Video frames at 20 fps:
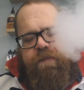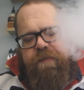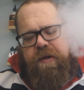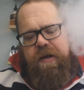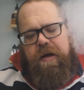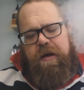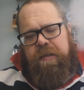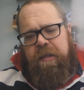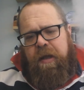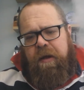
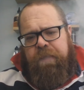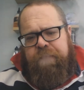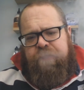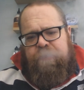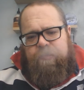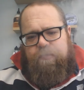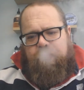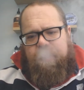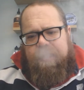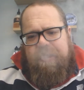A lot of
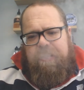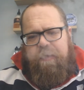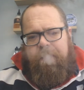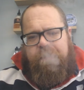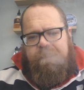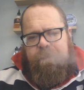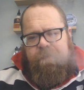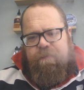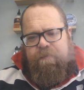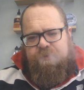straight up
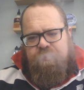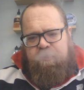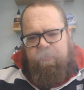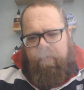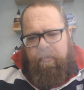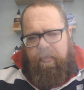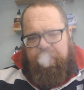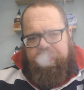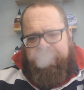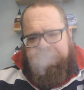
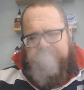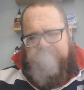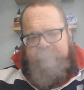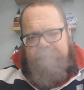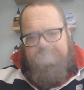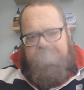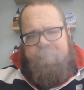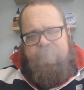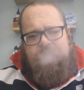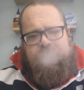strawberry
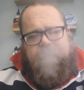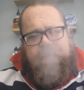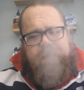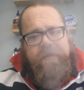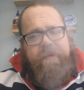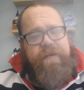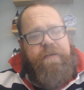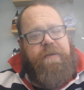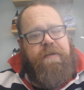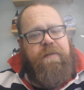flavours
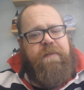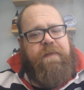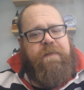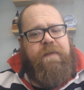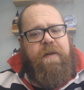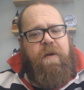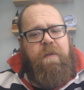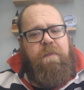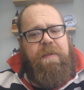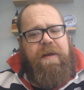with
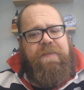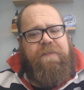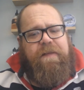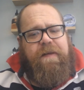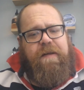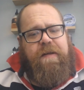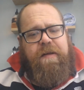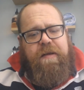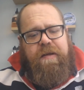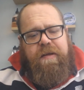no
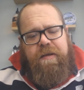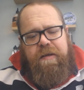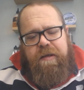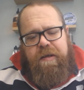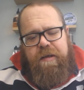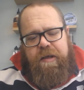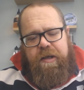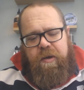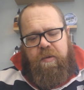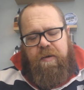messing,
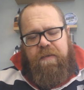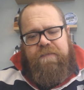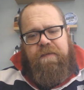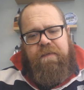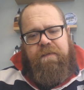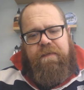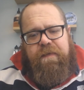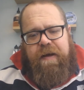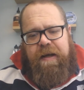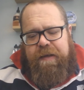you
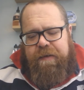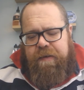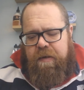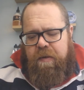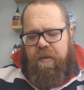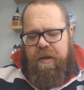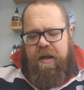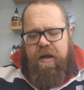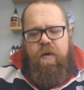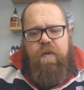often find are
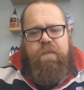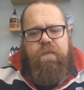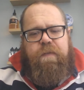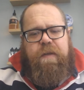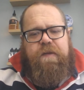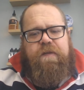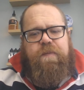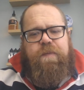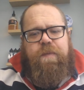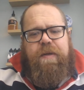quite
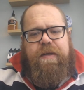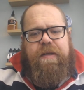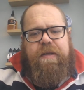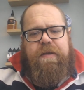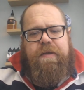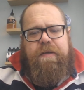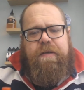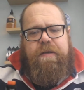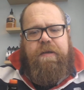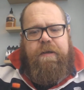overly sweet.
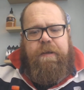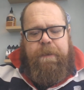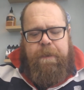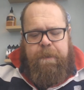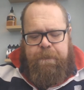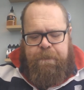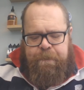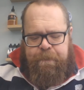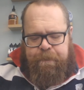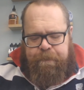
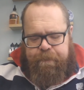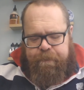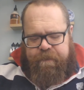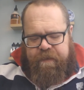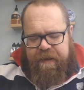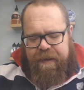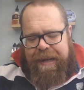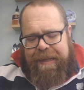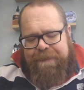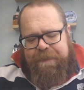
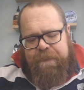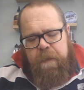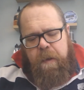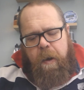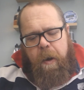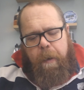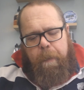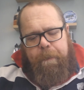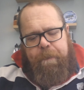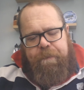That's
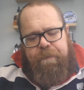not.